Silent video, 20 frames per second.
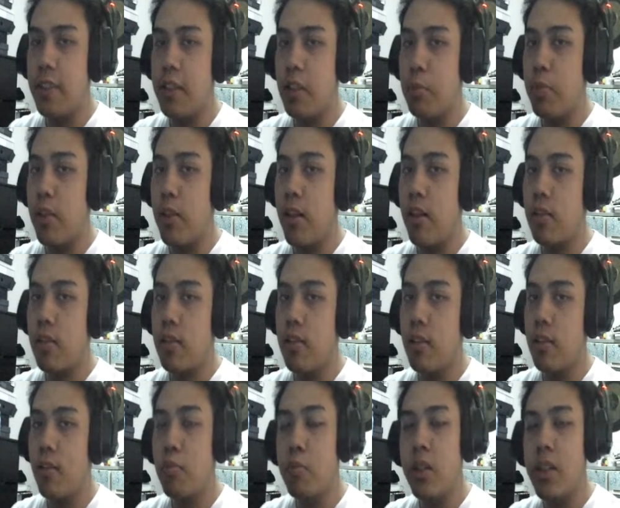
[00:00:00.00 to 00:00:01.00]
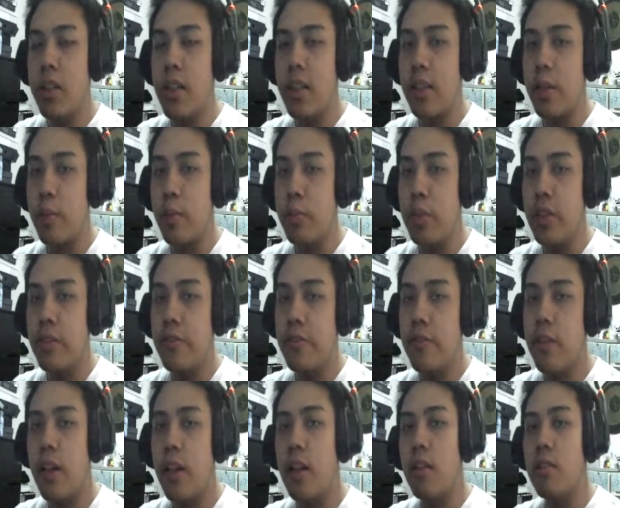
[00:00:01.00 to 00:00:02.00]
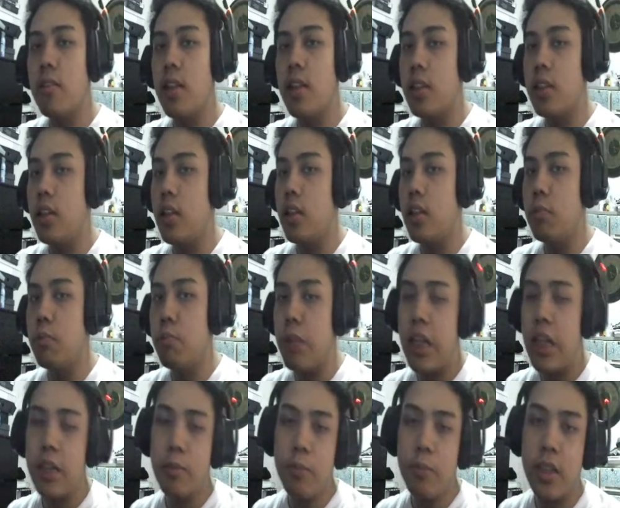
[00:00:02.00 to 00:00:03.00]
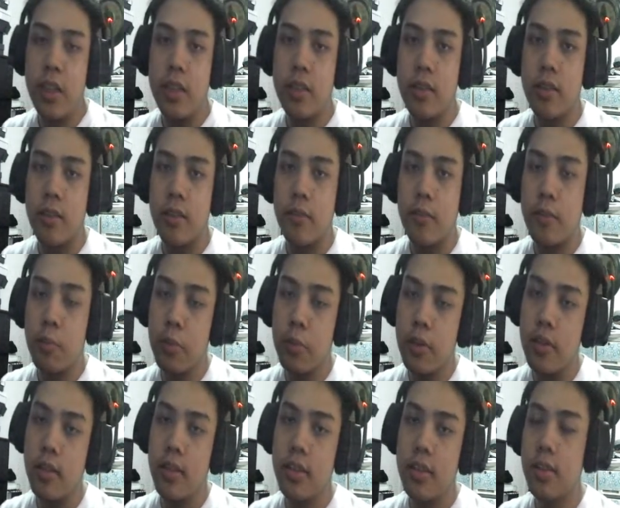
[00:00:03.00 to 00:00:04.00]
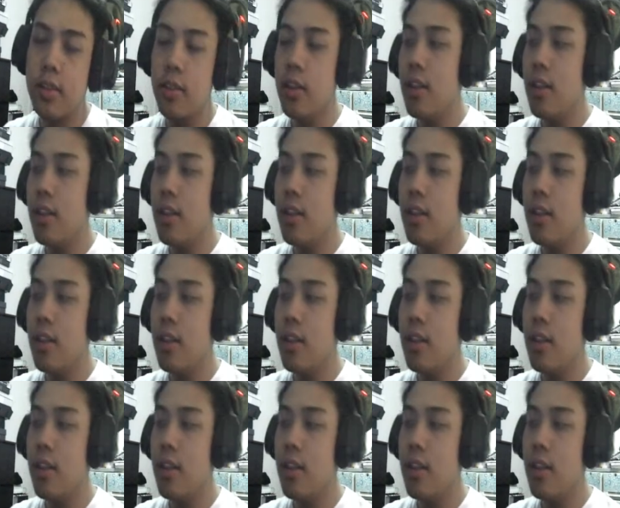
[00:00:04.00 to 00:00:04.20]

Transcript: about the number that can be found at the back pages of the books,